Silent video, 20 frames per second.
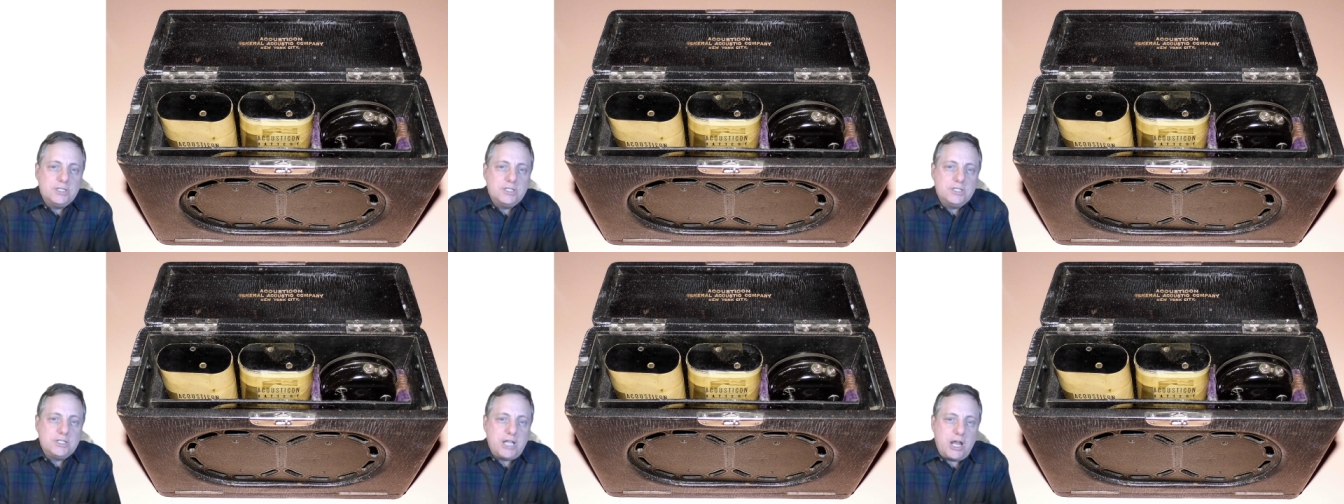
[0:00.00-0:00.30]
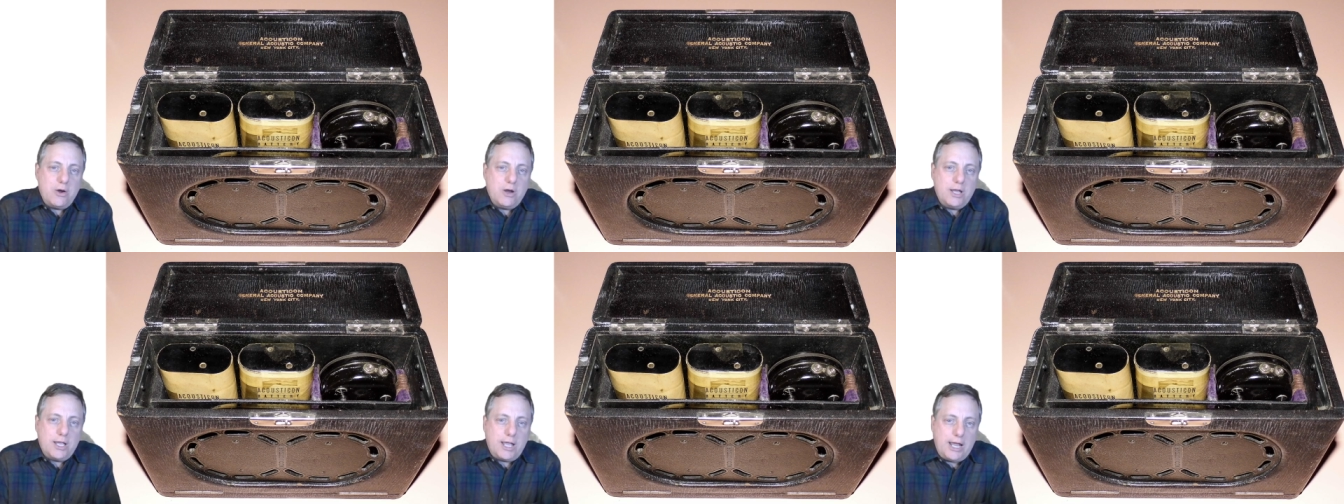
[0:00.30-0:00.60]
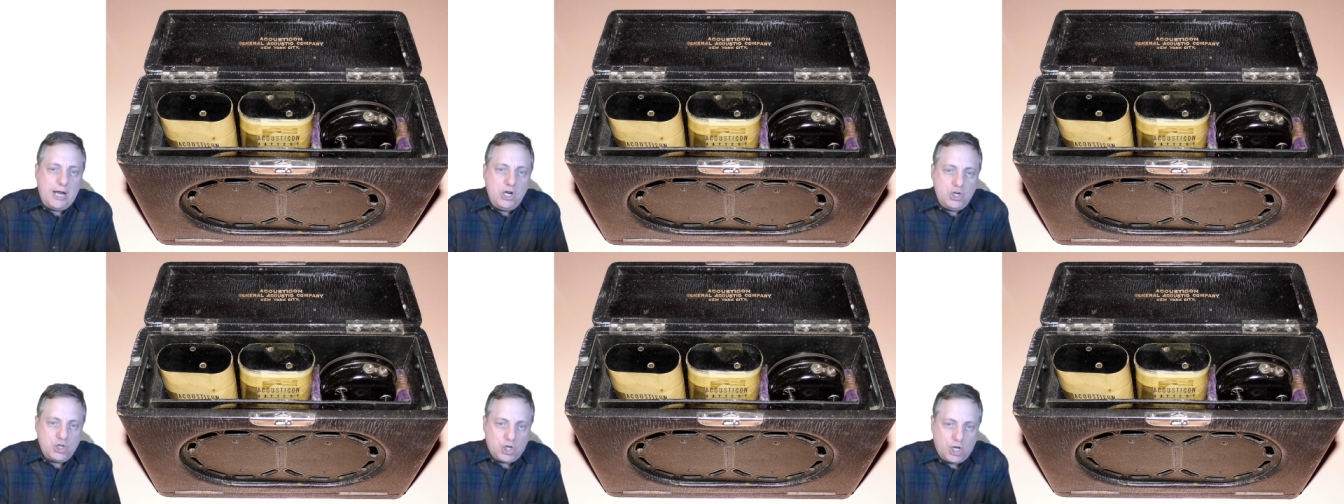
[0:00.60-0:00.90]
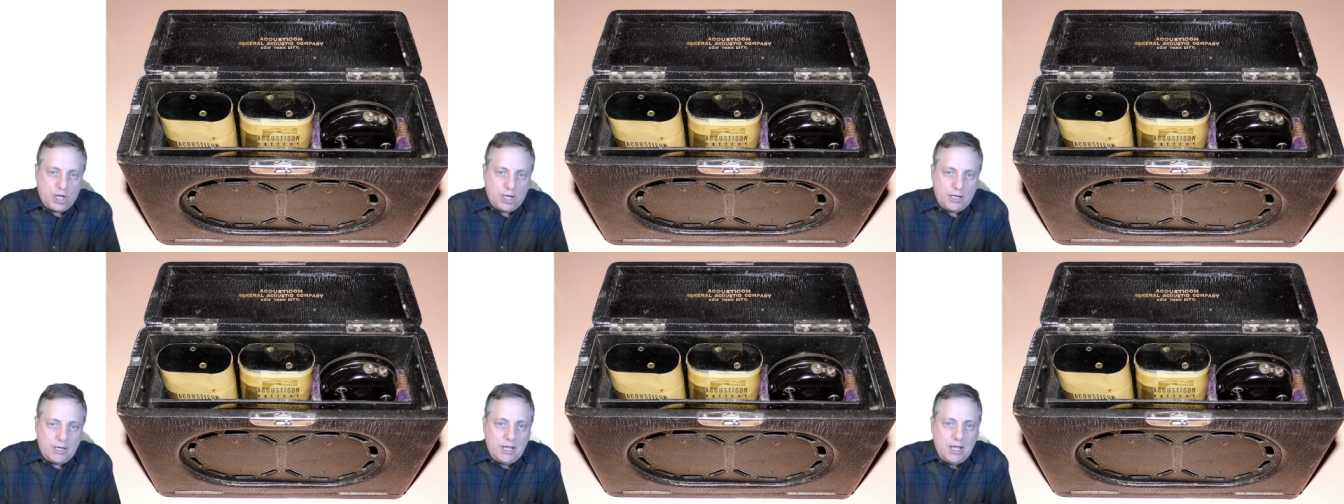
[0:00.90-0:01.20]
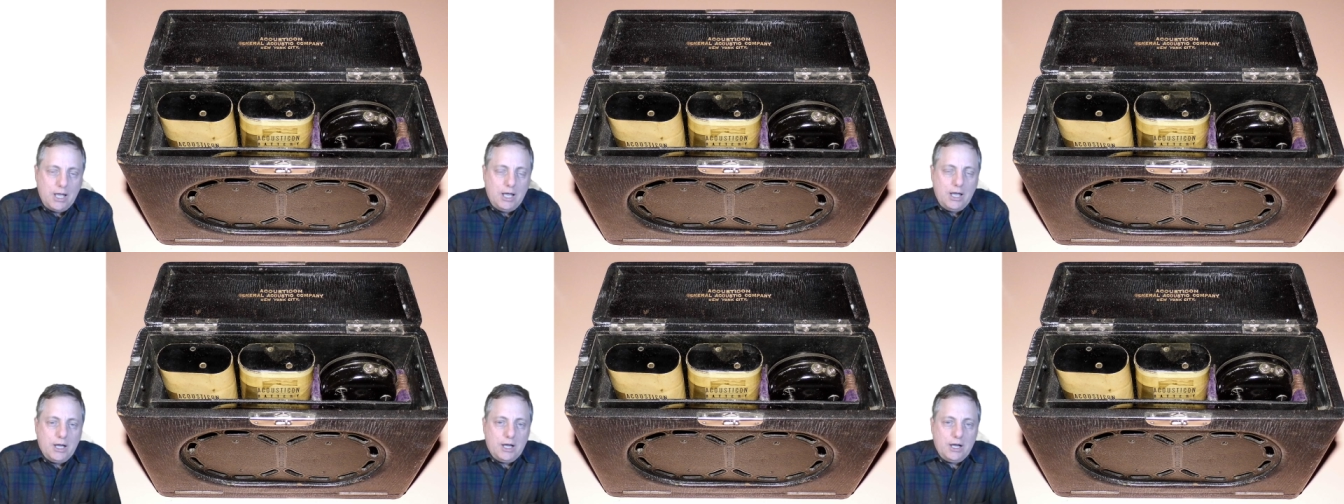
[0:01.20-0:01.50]
interrogation
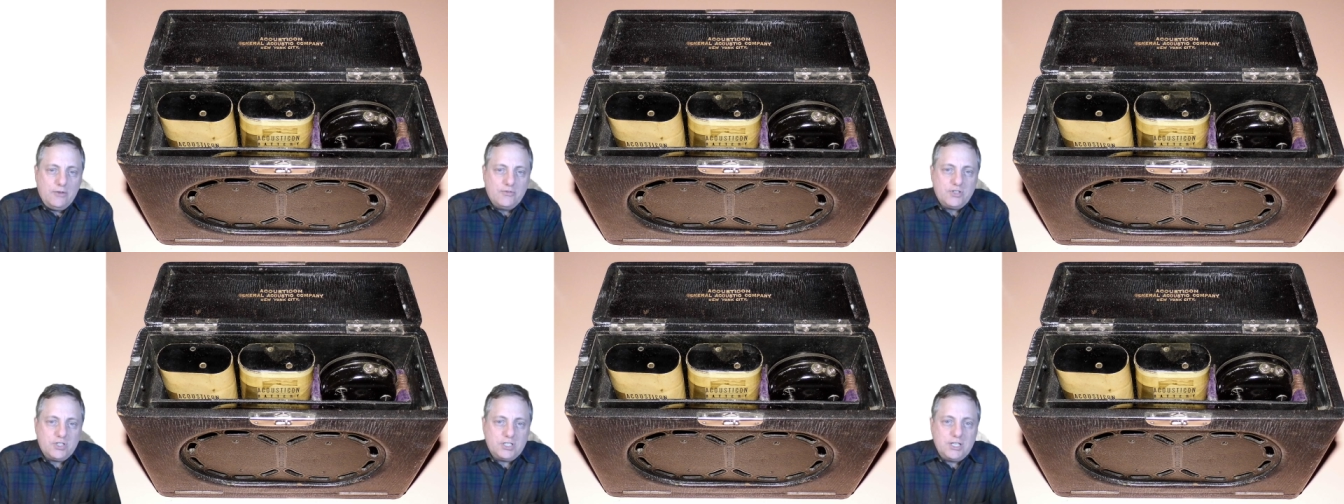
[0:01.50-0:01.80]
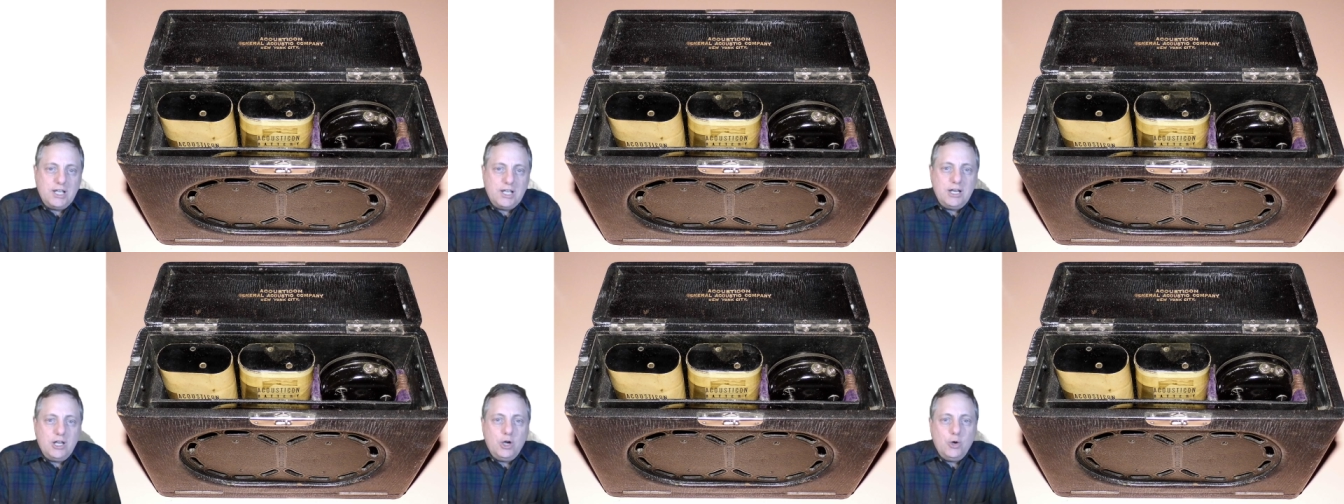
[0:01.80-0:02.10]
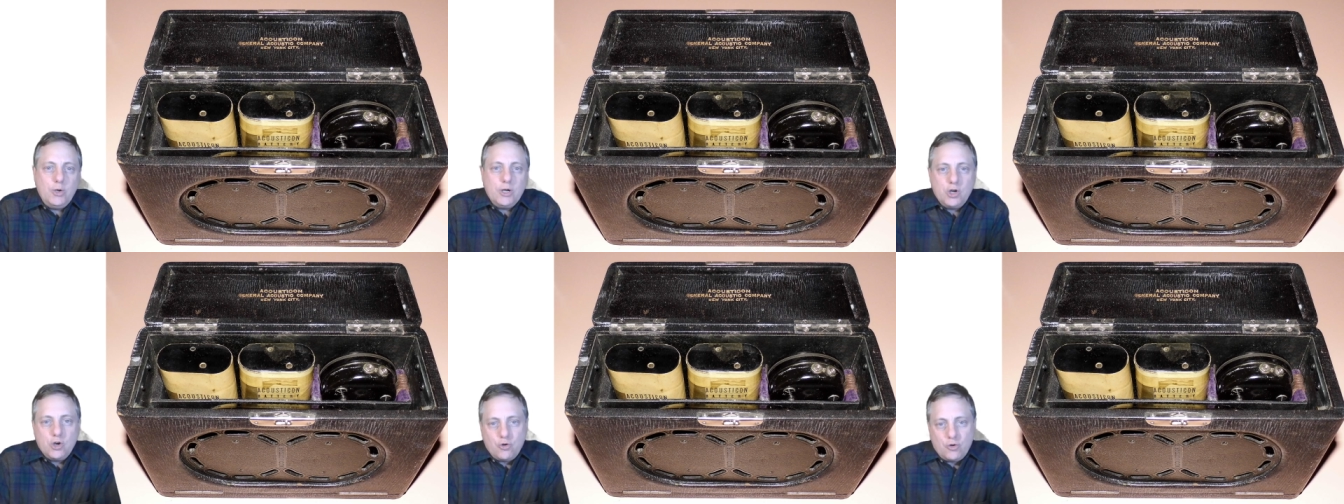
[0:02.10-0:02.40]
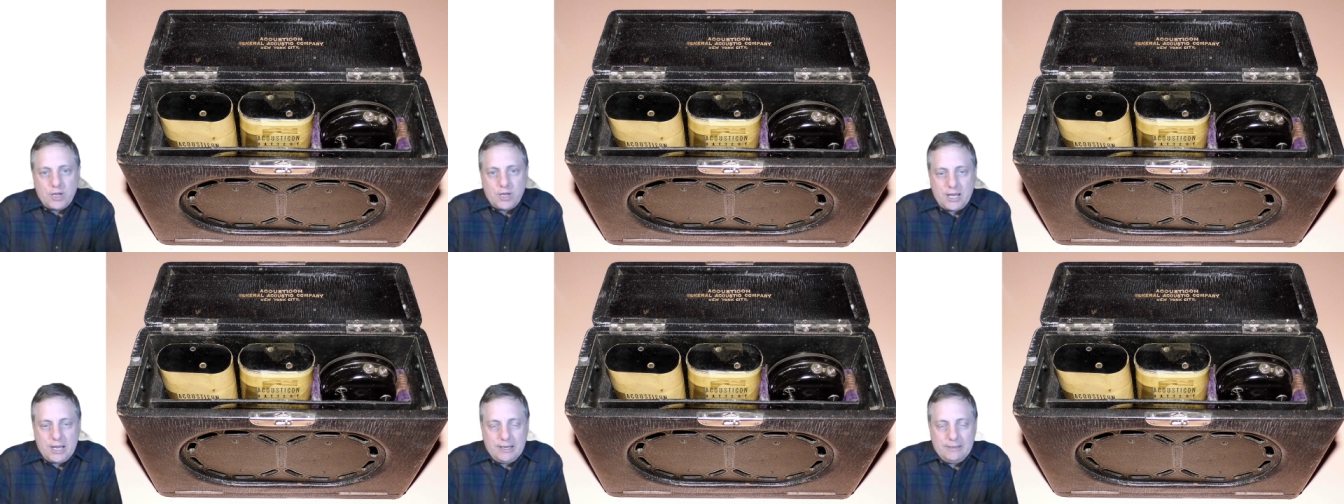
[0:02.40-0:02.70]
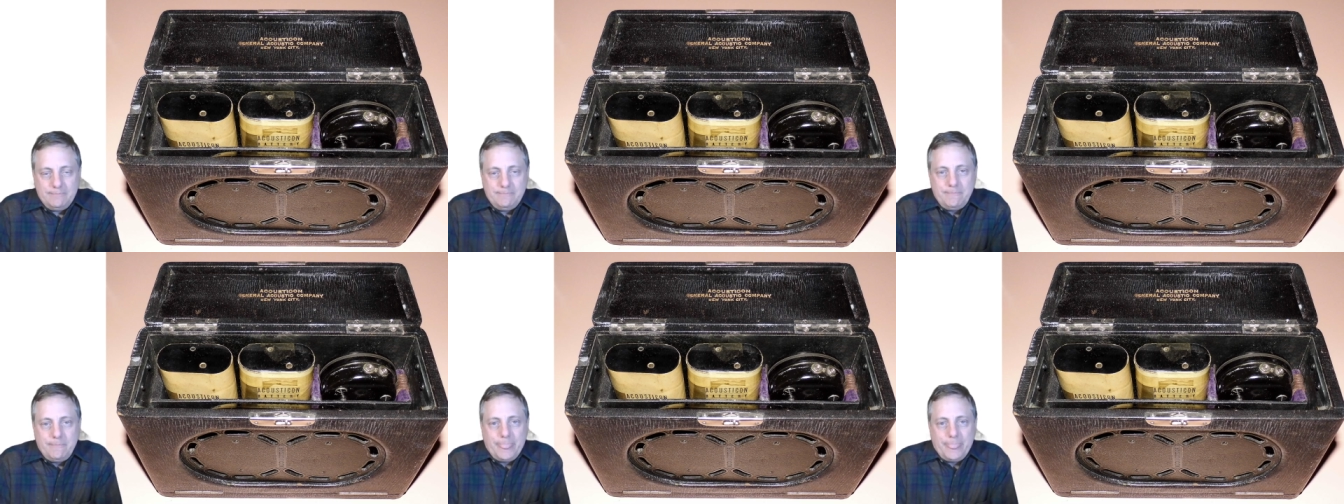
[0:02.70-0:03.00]
of Stielow and
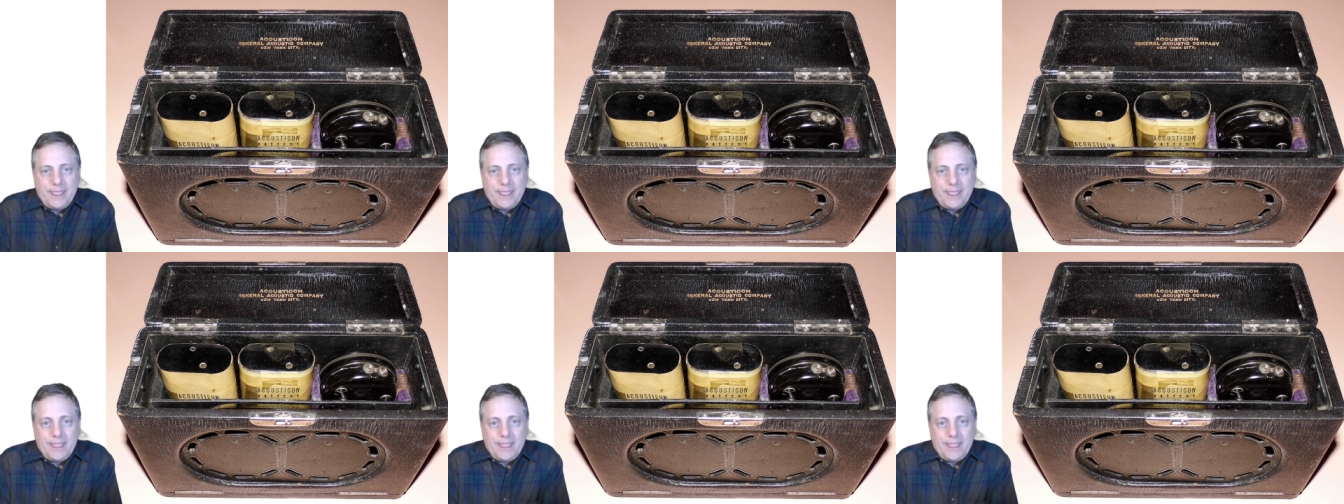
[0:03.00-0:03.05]
Green.